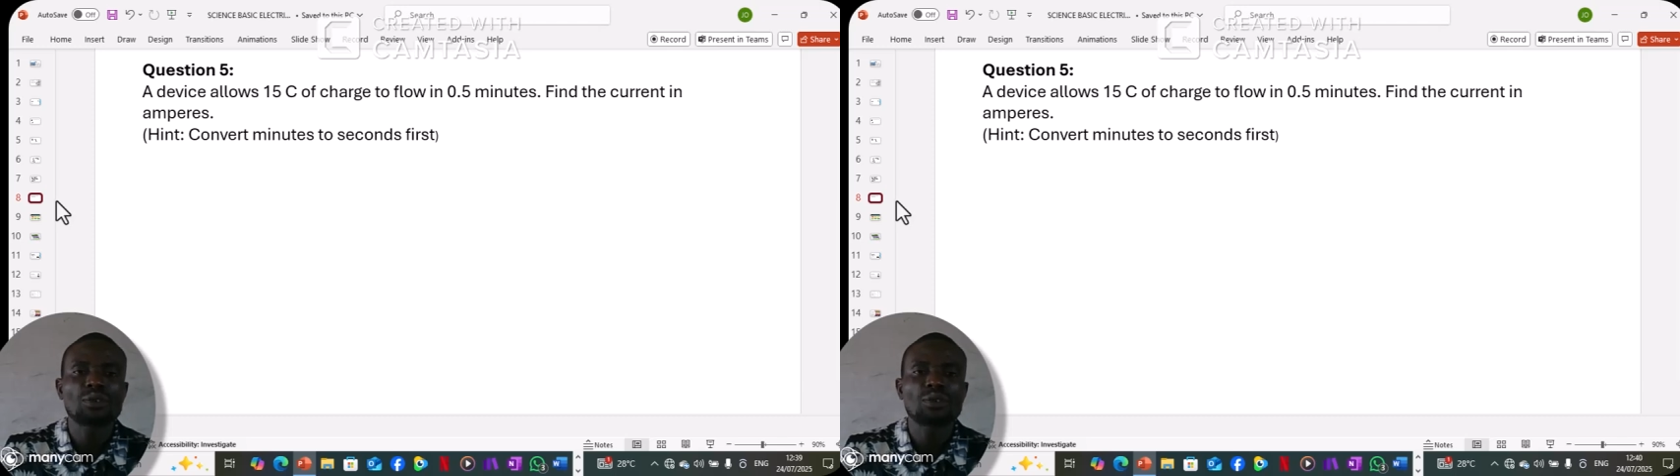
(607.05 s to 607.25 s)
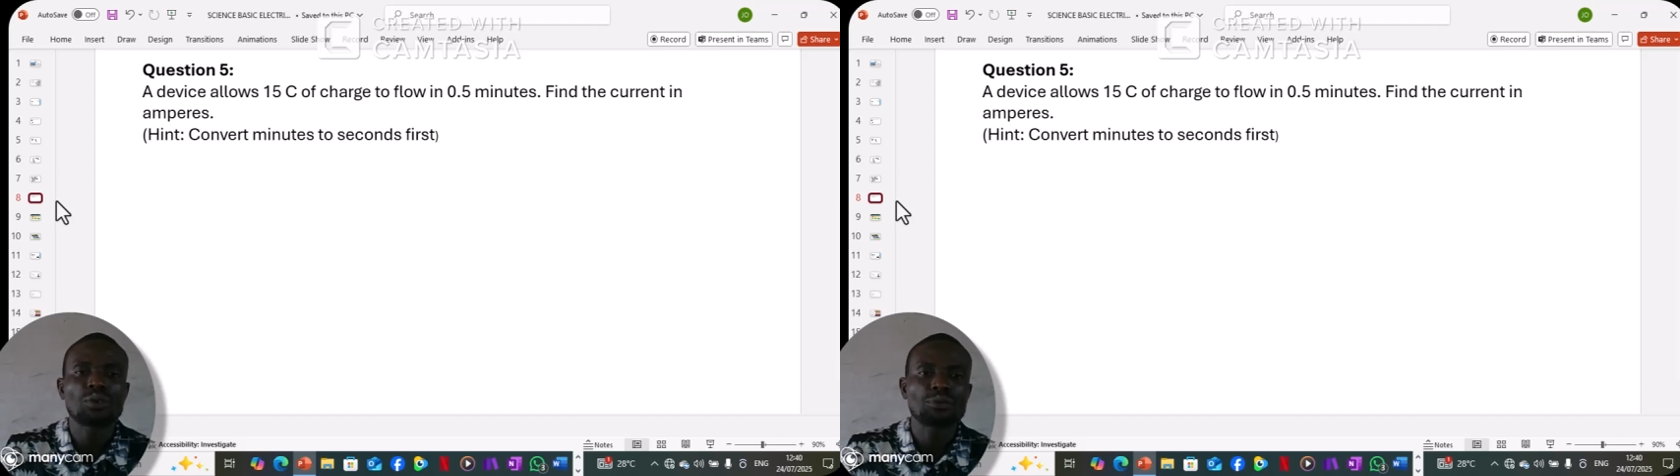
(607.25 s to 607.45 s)

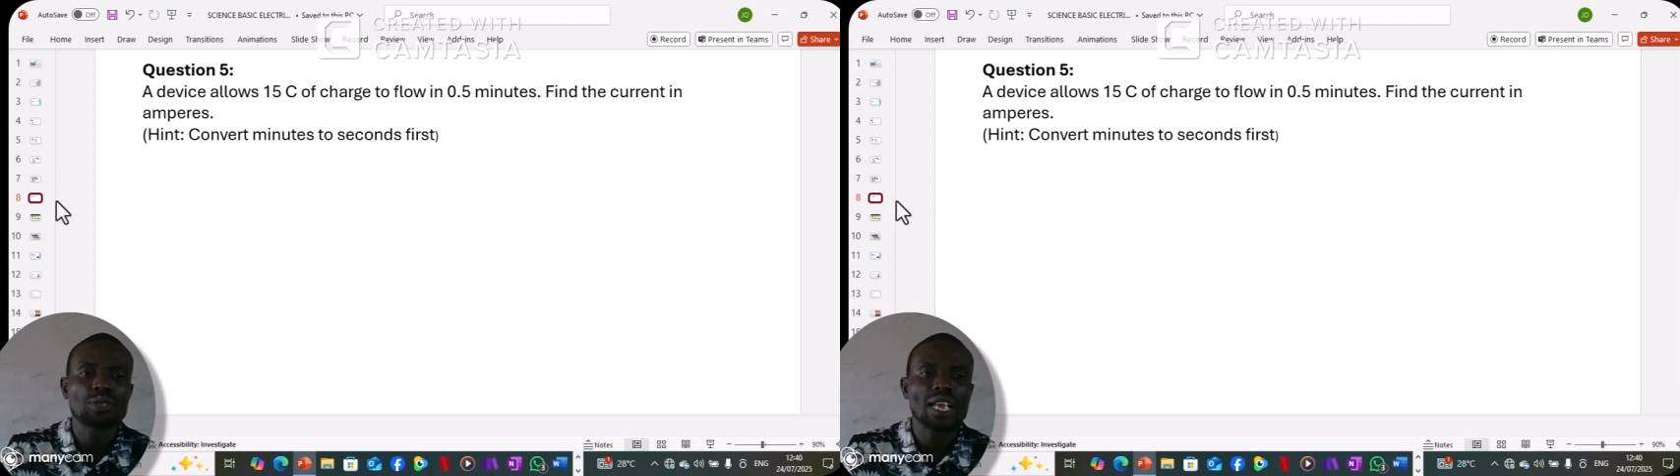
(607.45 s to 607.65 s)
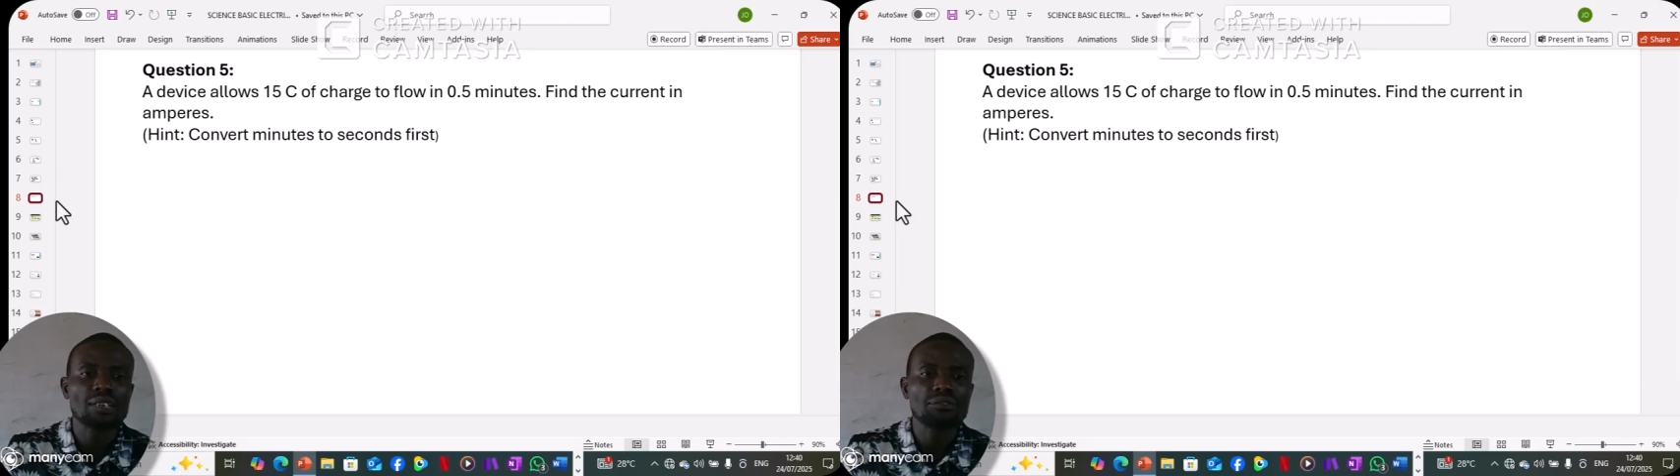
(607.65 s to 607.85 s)
So you are
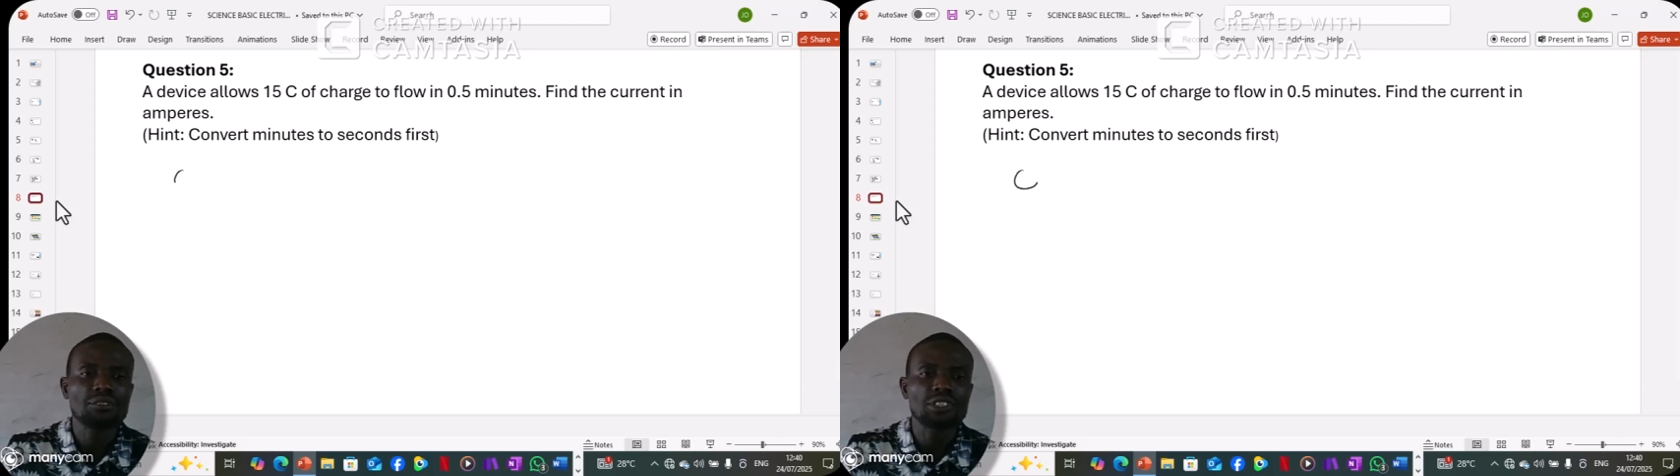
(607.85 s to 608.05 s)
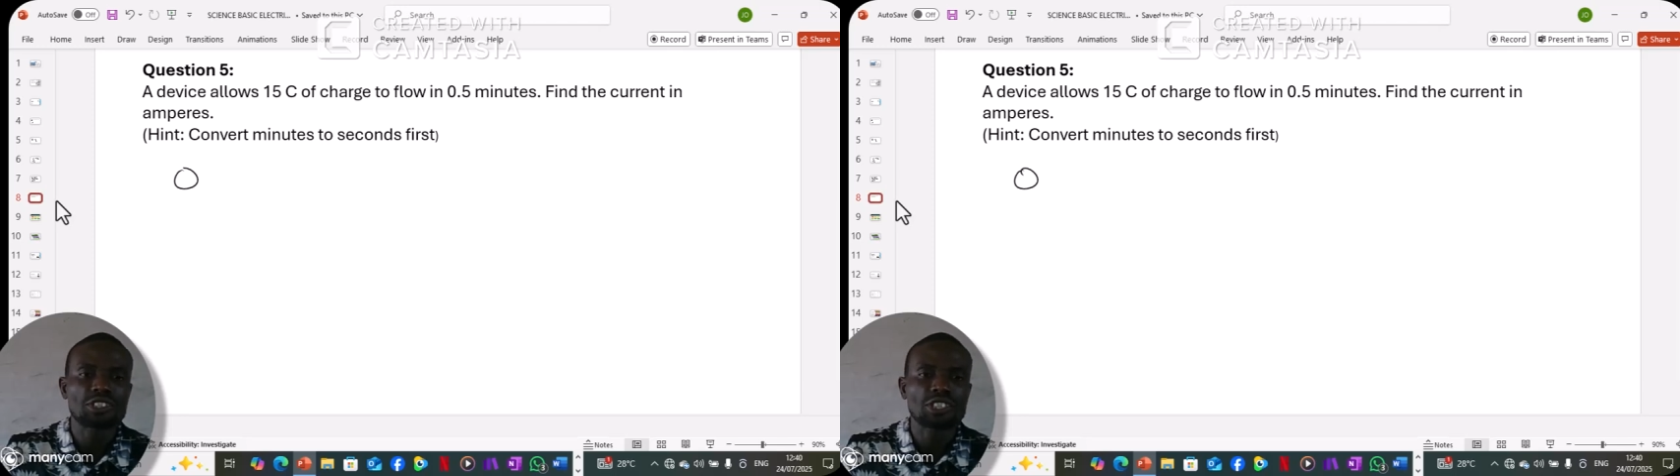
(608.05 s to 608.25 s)
given the
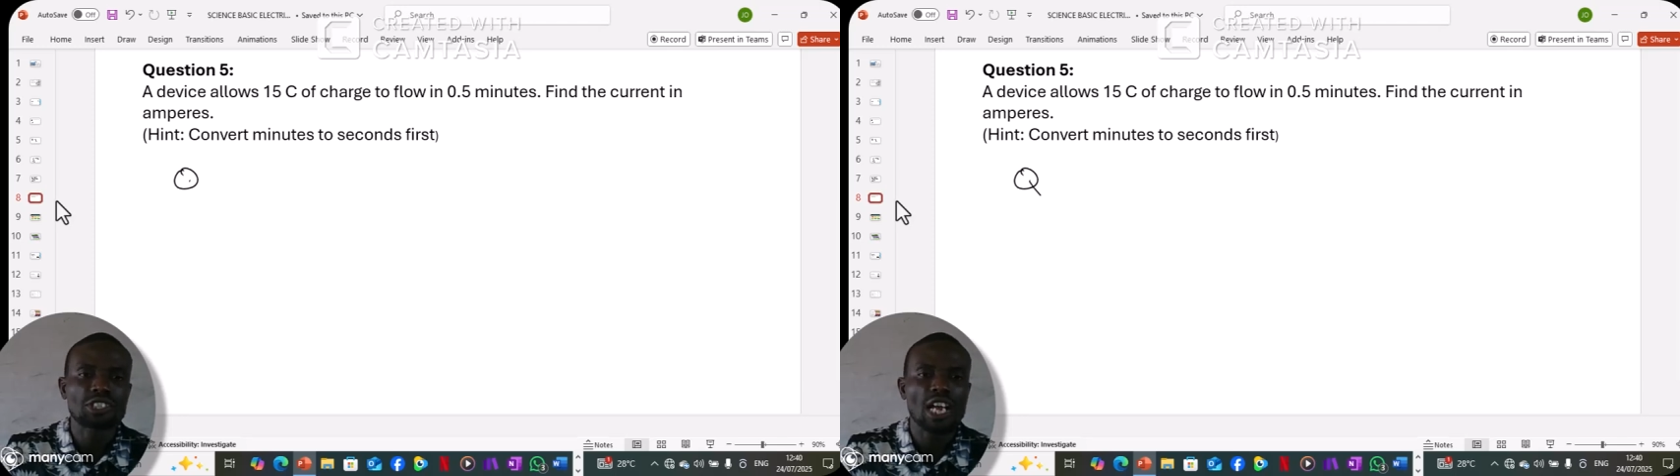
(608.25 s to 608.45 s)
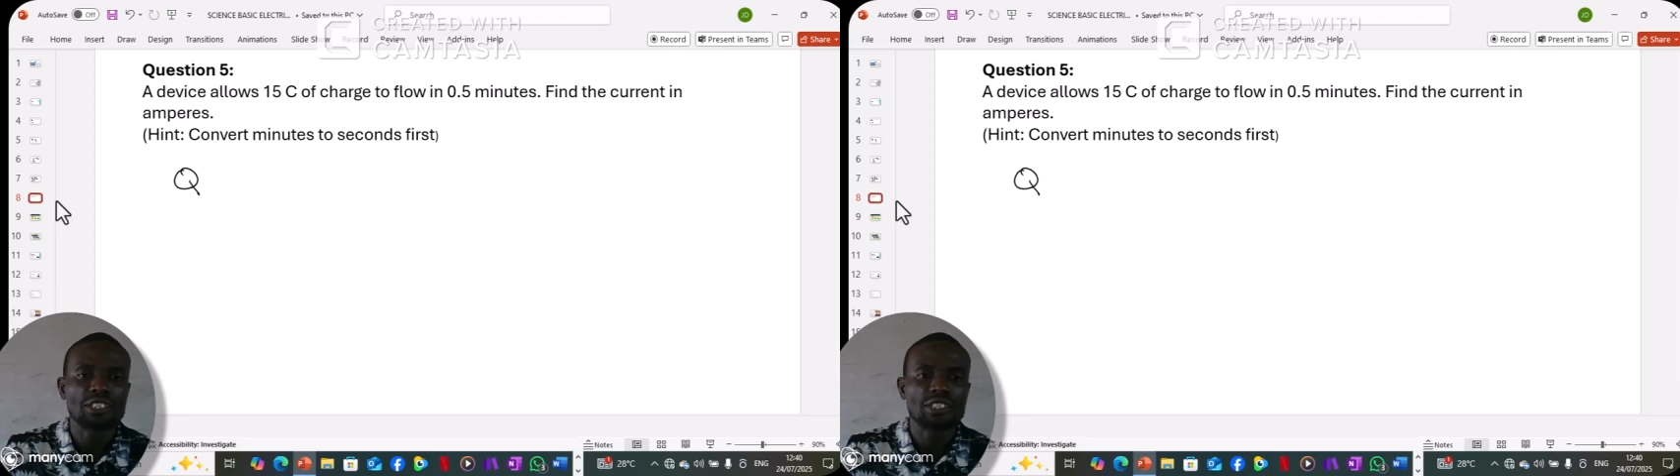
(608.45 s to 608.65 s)
charge.